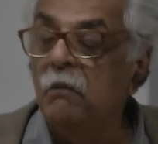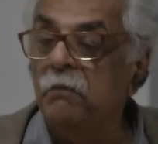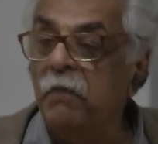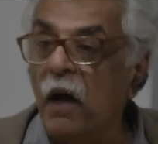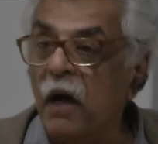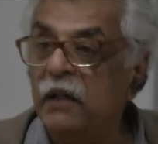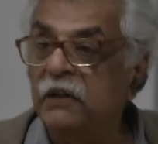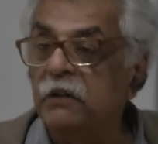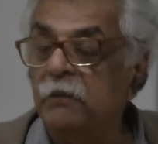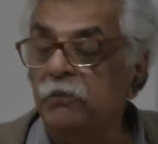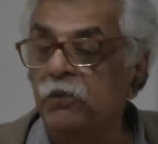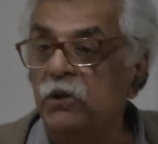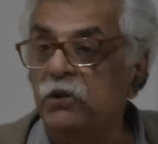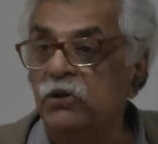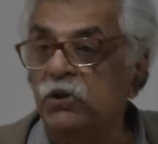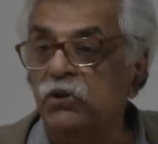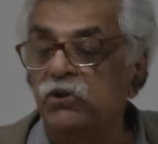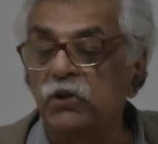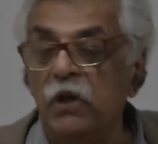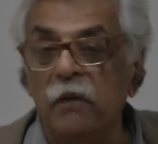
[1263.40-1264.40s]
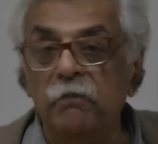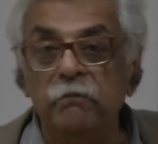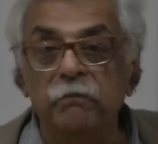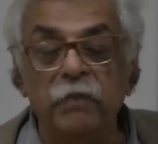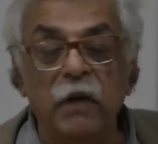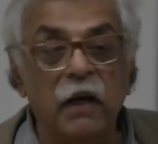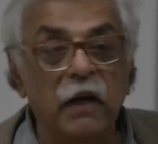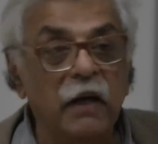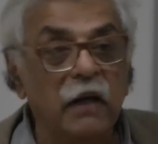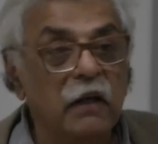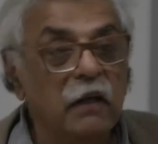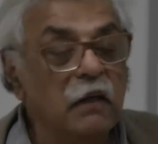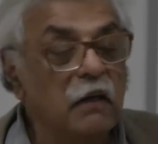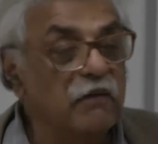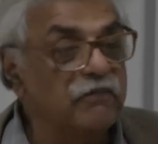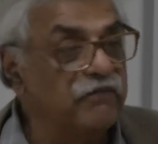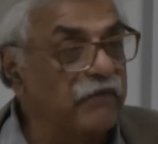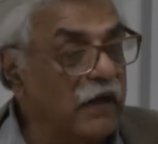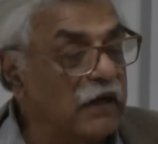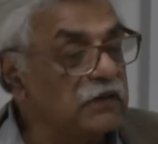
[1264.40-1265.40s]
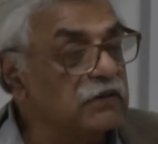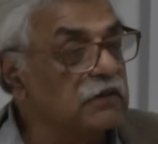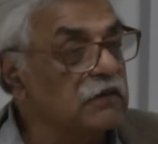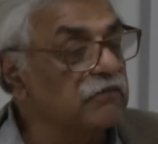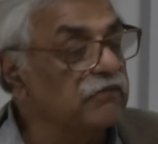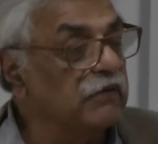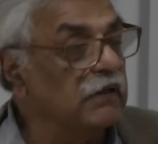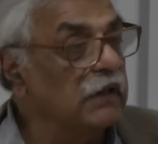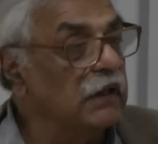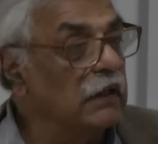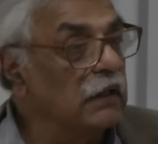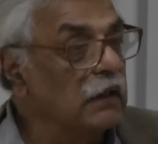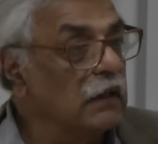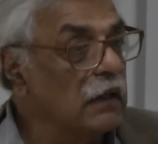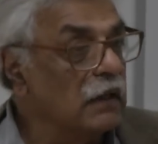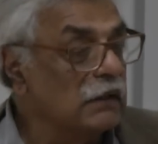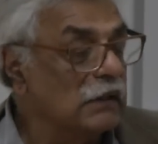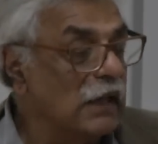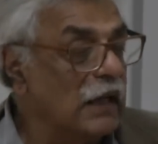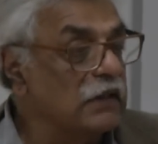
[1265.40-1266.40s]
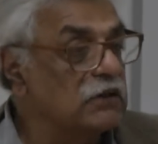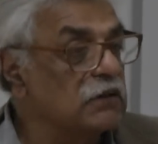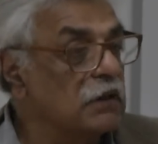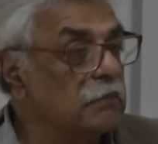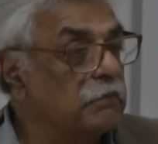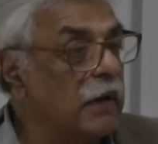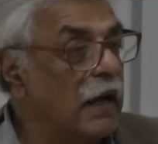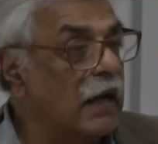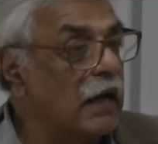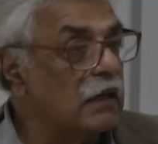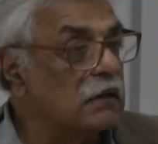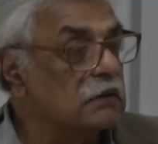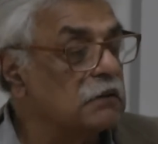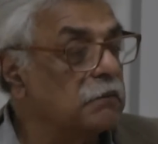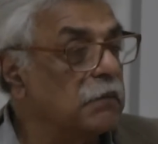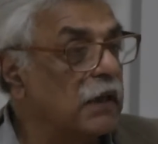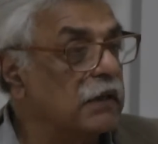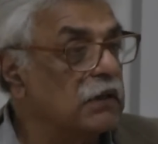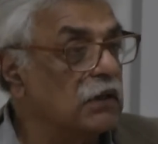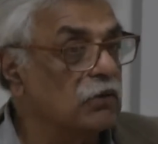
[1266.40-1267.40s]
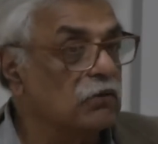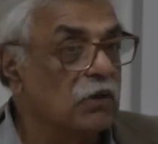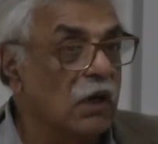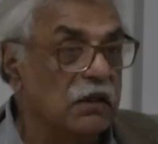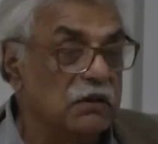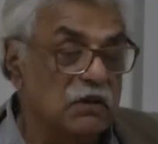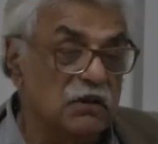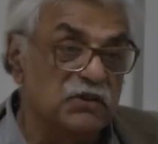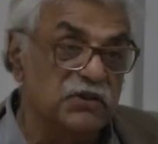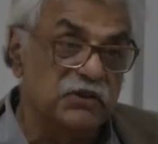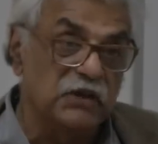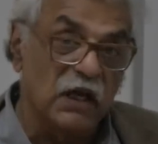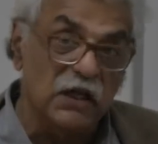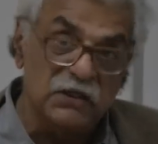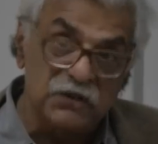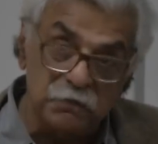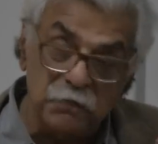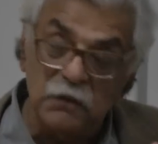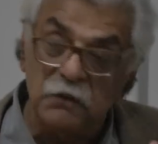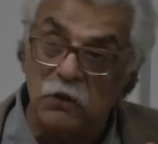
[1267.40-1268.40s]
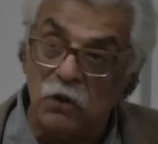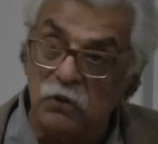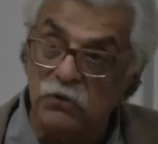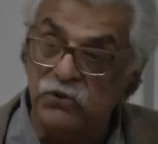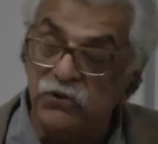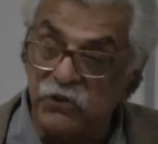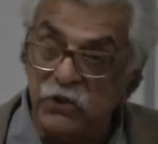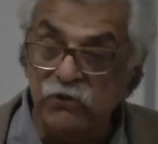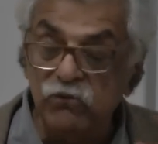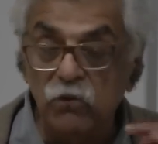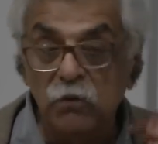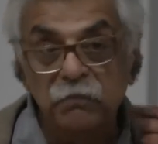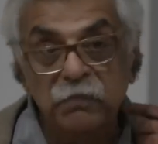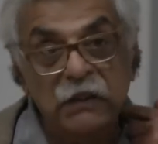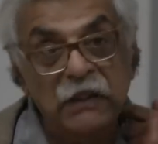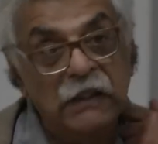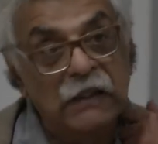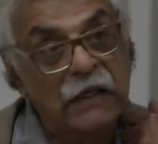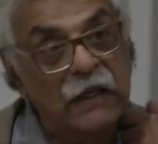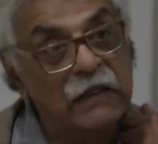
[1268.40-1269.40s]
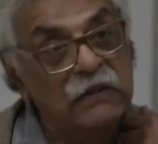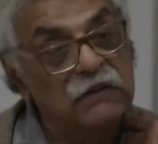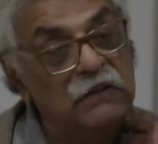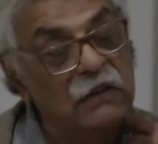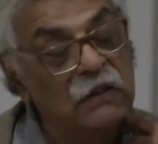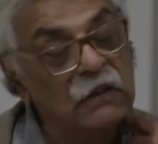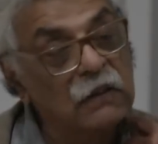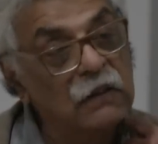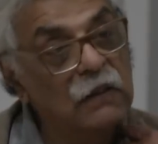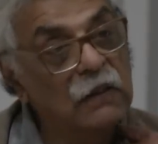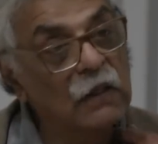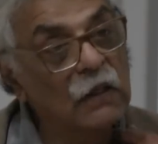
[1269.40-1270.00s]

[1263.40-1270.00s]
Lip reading: by the British Empire, effectively, later backed by the United States, but considerably later,